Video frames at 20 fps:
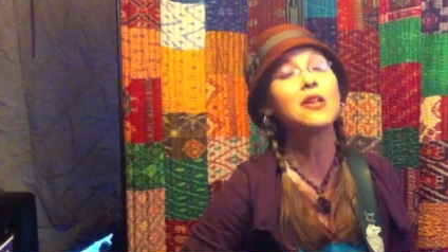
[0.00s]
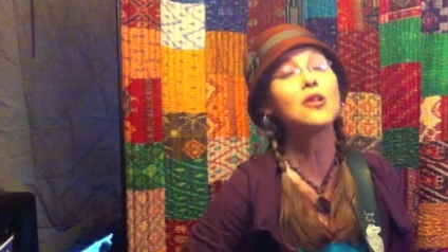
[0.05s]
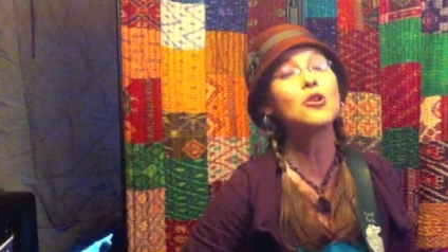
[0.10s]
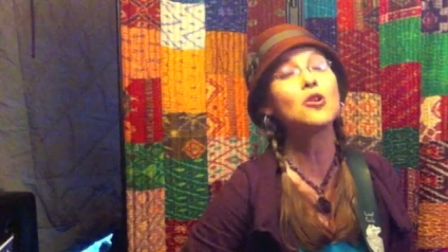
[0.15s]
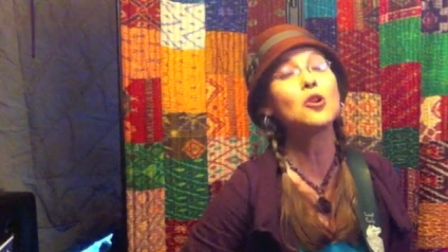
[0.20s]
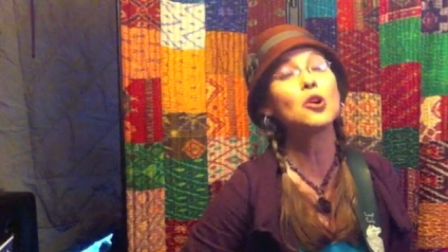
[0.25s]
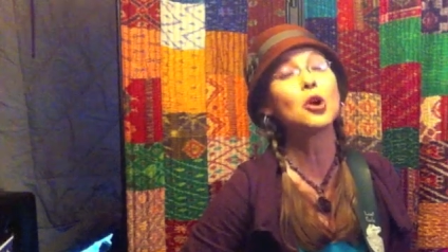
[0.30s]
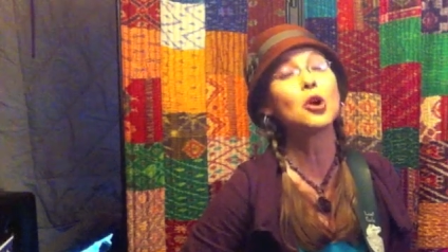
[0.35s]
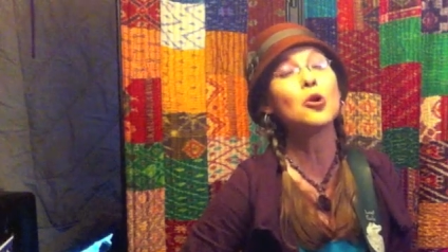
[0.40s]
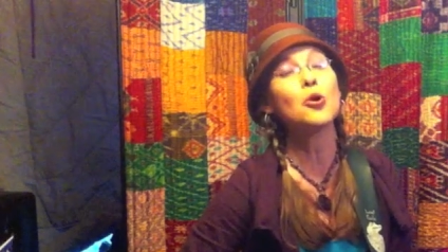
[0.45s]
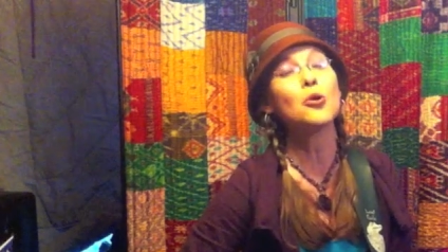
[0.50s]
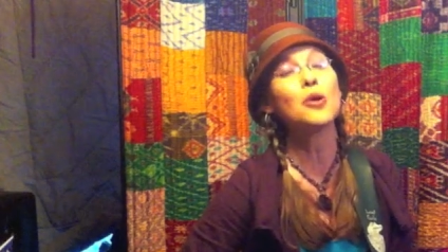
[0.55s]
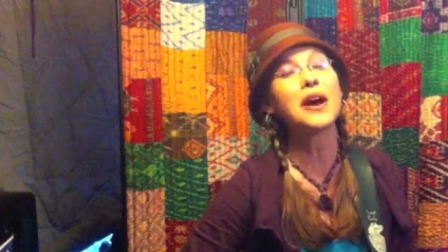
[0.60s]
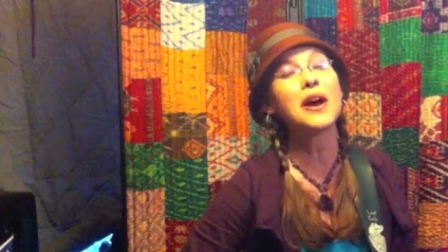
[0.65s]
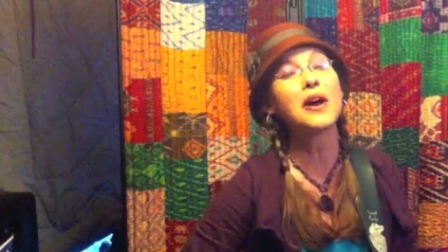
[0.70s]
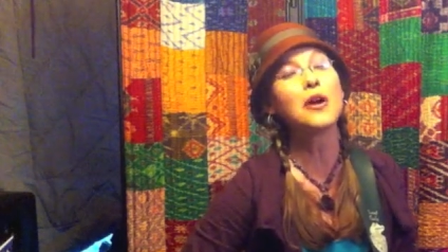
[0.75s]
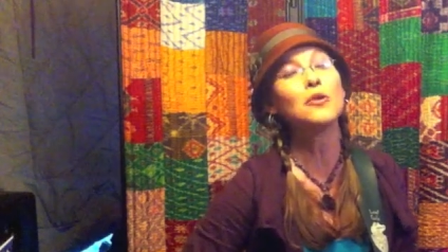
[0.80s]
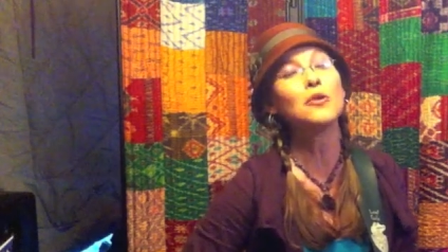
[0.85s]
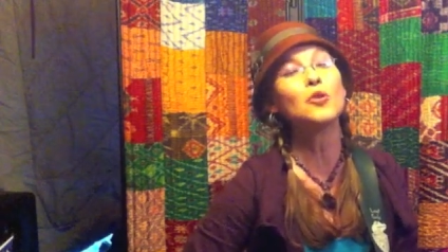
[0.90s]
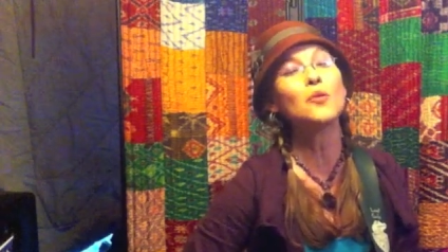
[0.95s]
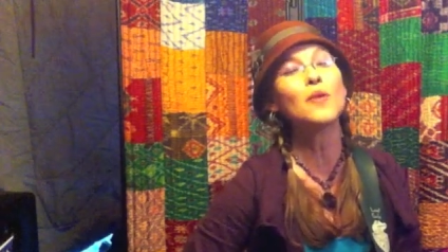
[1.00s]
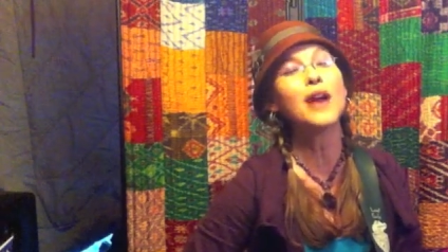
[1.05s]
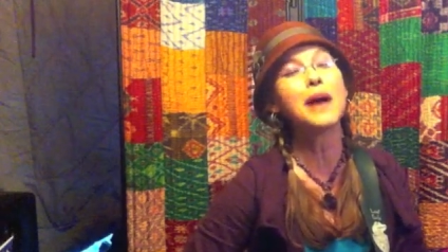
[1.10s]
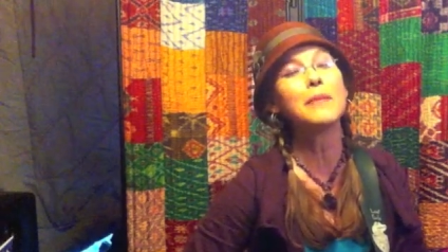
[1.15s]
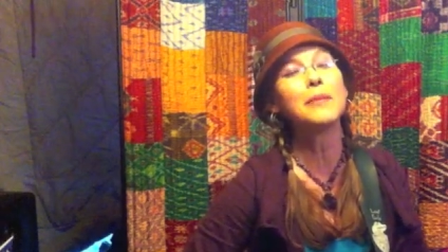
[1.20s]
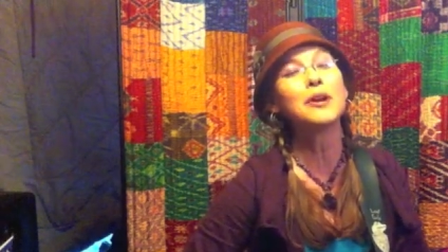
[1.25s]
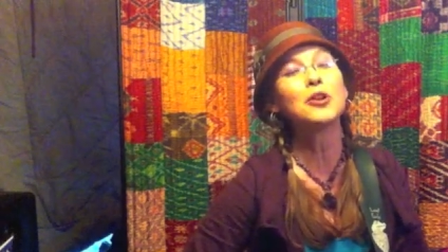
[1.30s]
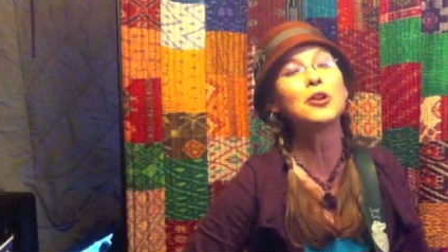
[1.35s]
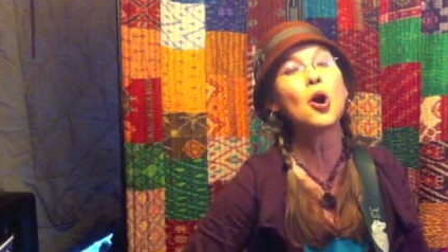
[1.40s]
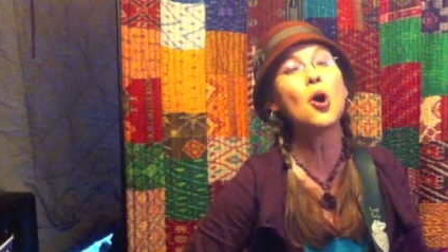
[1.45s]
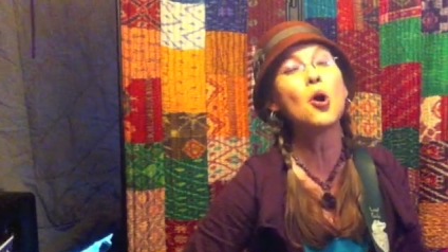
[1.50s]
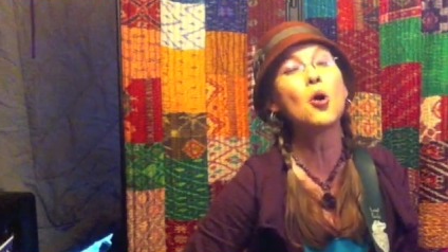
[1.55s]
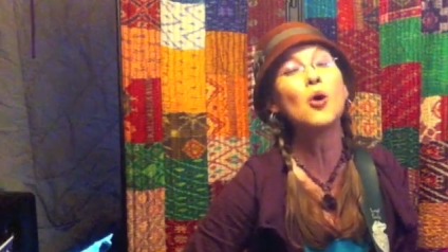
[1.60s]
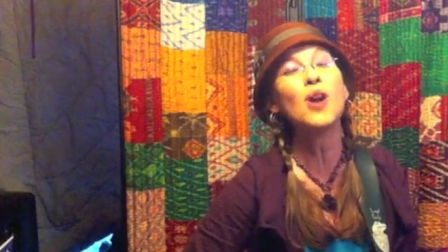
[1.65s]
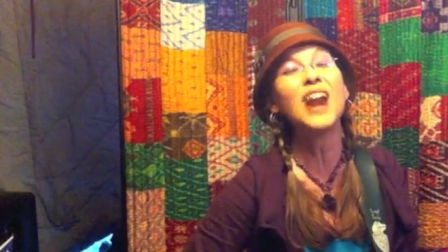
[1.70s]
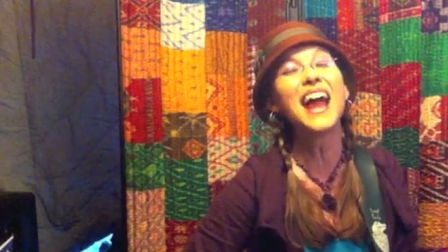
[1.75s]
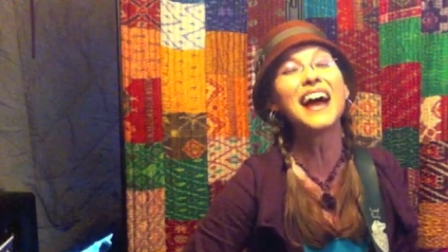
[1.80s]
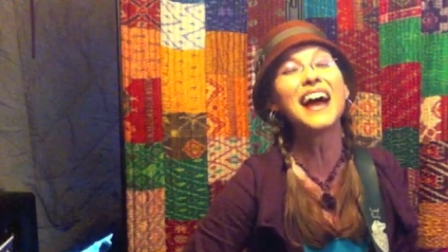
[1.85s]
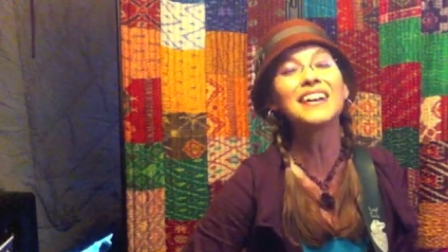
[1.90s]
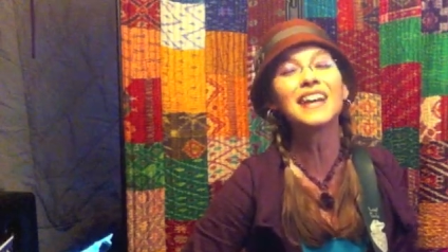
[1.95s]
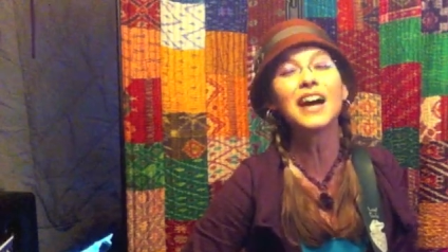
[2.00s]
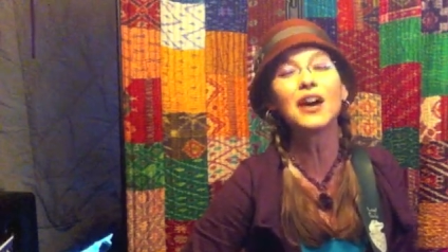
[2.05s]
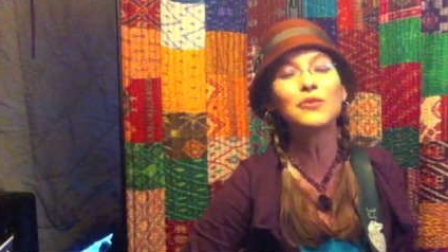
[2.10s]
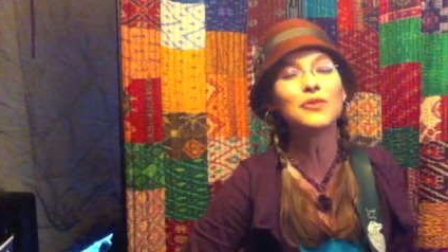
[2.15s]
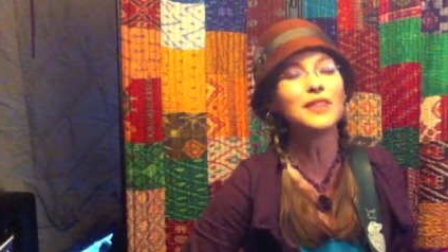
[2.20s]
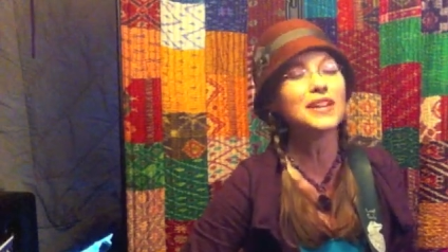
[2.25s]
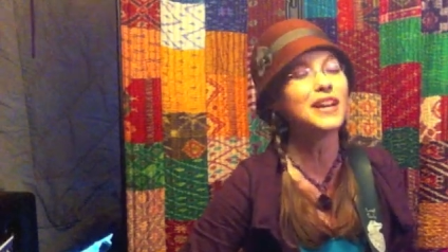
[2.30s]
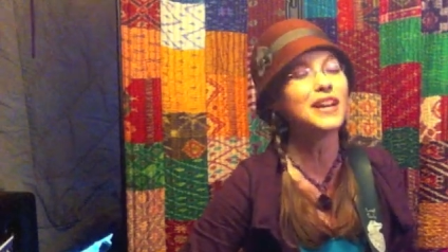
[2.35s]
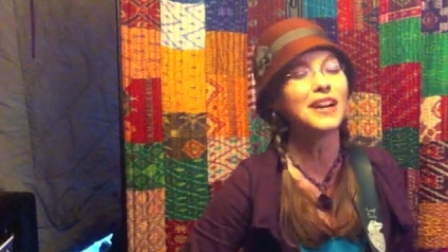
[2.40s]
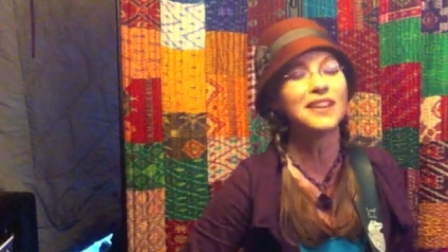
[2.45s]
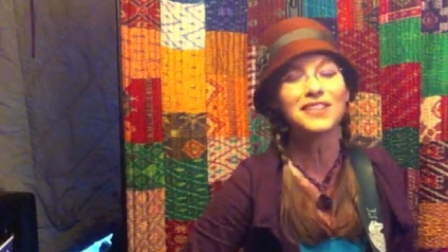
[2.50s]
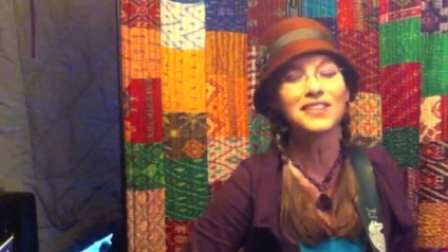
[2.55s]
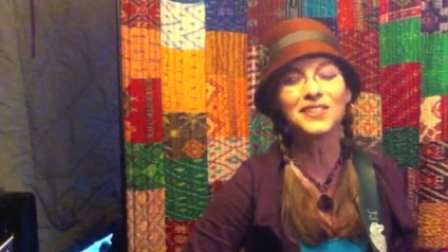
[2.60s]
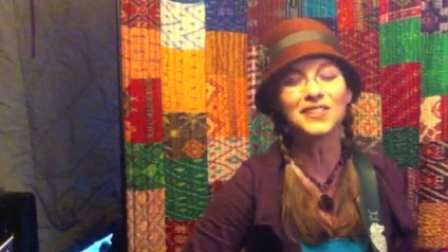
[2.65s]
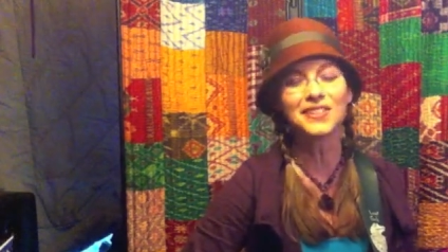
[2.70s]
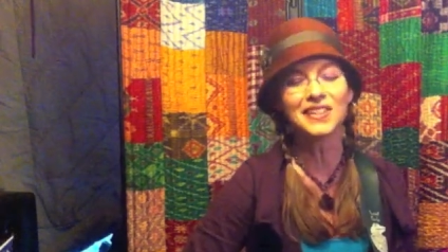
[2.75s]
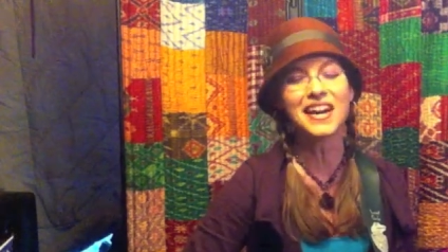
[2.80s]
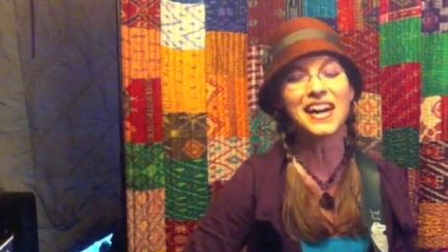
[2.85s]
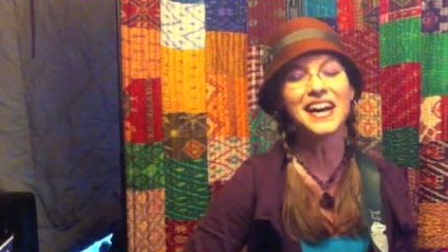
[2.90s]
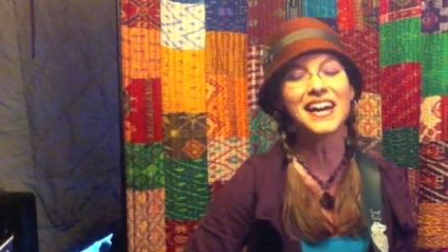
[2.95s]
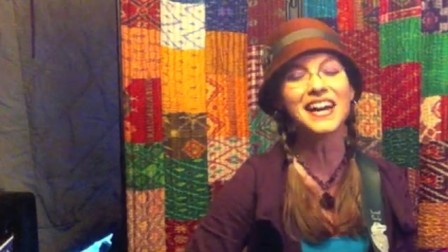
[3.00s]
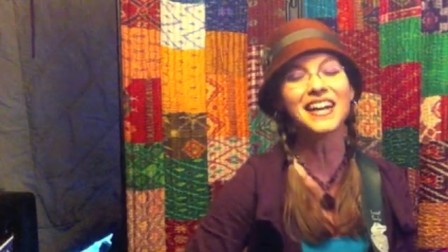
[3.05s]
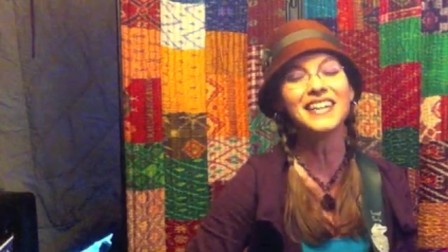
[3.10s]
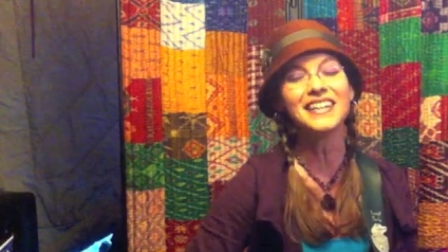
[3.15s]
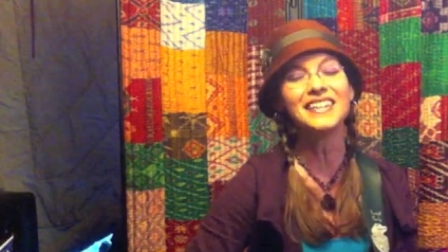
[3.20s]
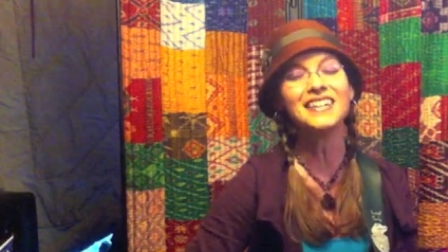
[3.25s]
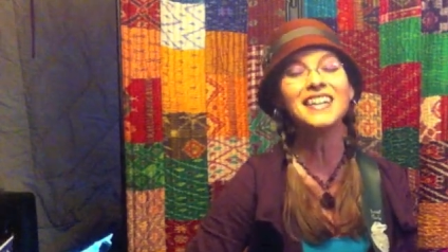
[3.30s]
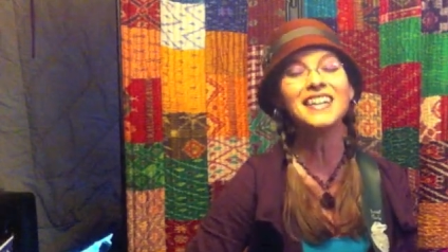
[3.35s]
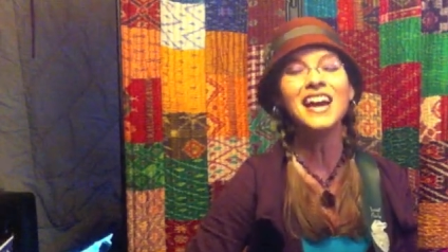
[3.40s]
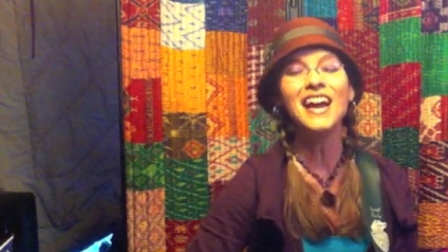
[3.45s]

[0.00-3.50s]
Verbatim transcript: Go down the rabbit hole and out the other side.